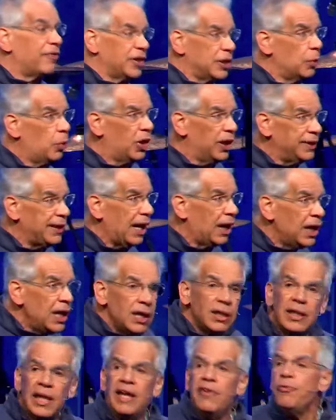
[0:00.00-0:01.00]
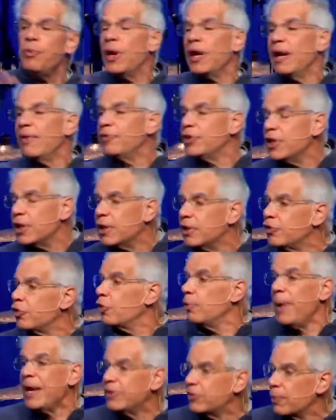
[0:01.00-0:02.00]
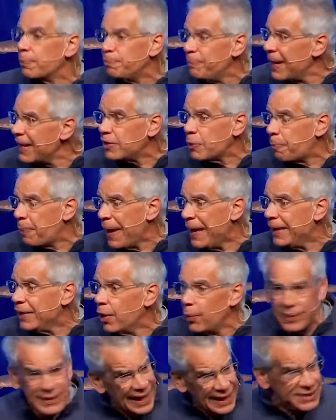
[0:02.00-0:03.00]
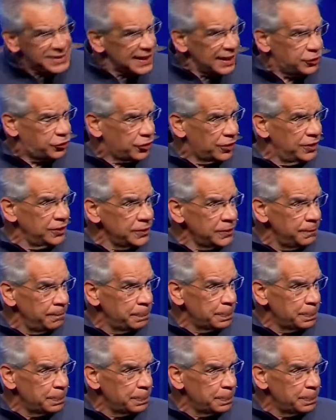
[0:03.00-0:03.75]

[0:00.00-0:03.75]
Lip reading: you want now. Live whatever you can do to make the pain go. That's not true.